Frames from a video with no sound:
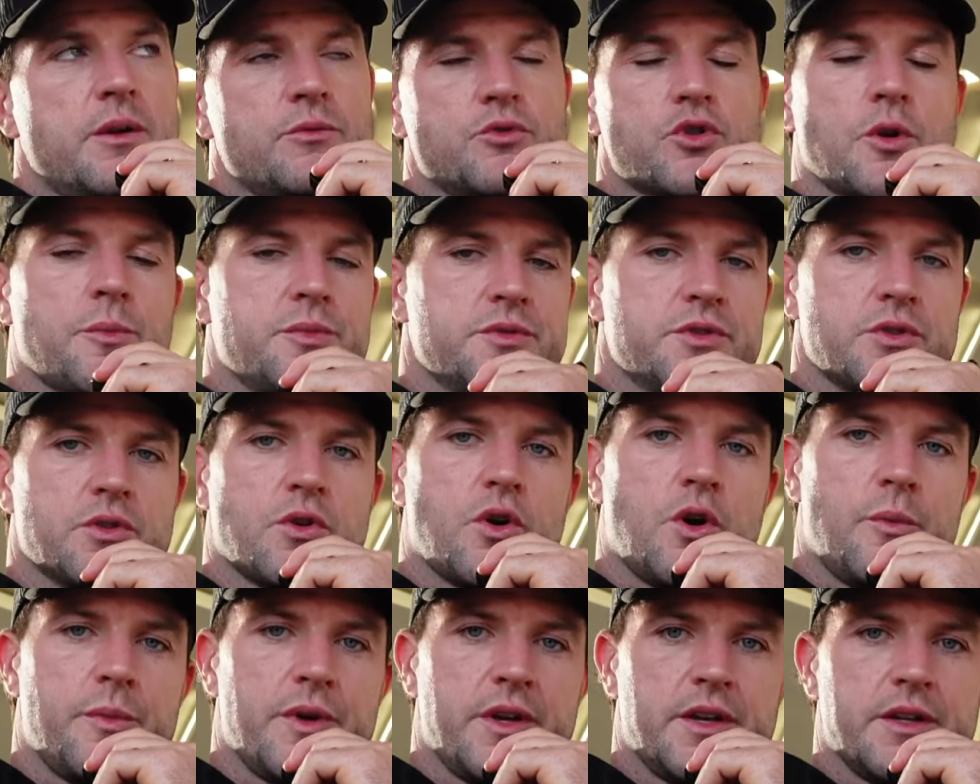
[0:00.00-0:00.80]
Drop us a
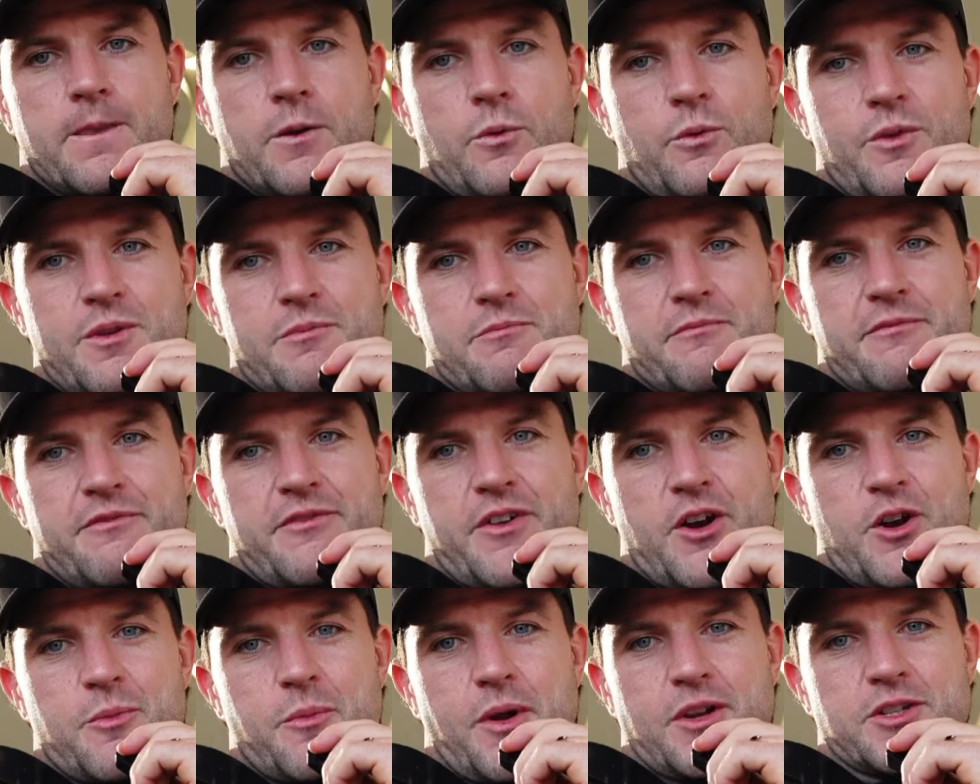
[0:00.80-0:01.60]
comment. We
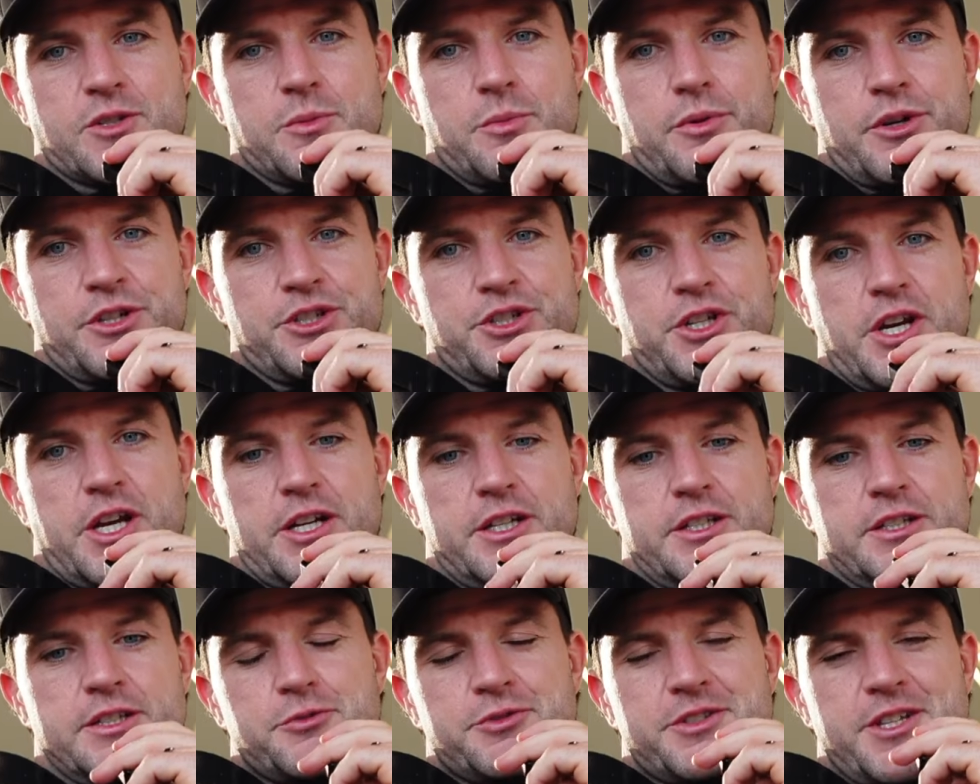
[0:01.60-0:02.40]
very much
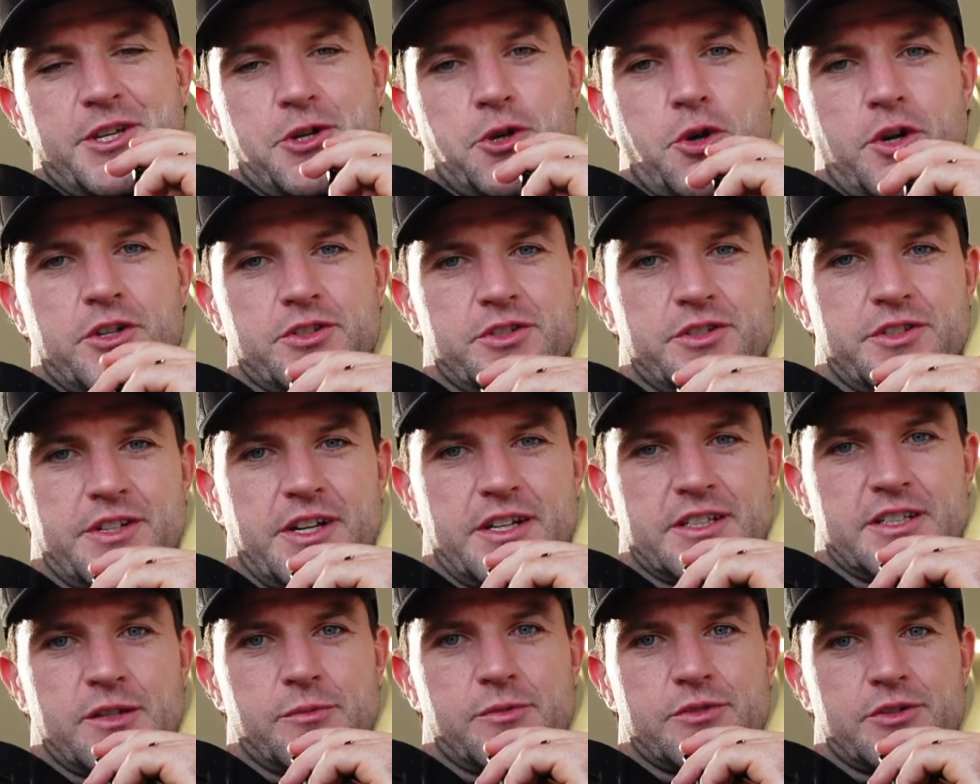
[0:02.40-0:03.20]
appreciate it. See you guys on the
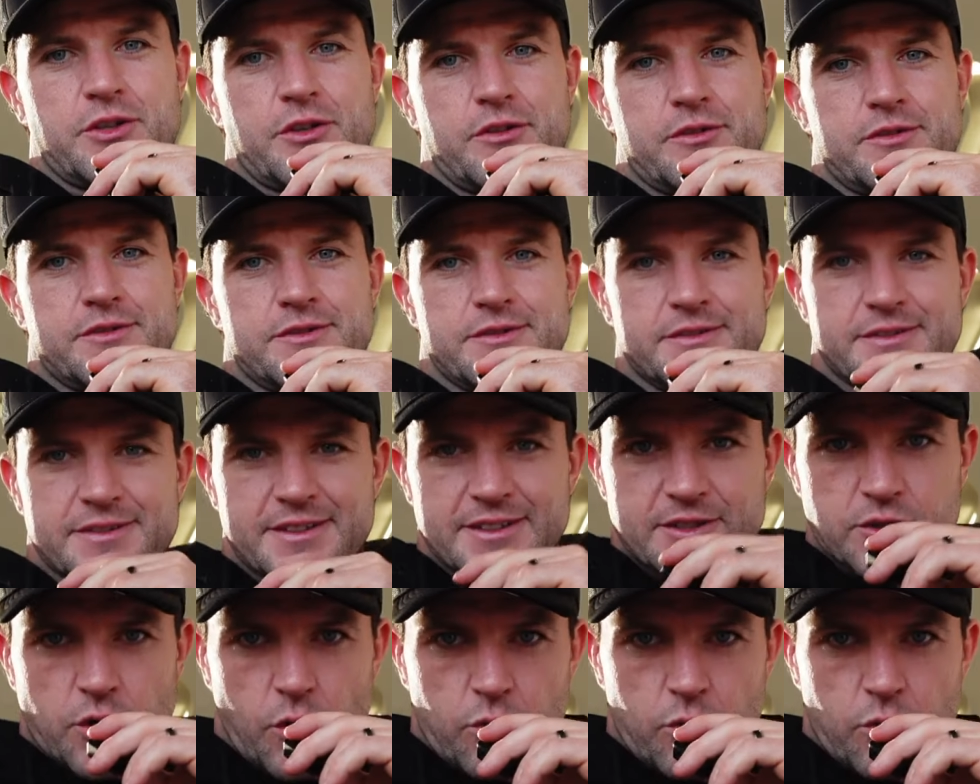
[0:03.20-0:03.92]
next episode. Let's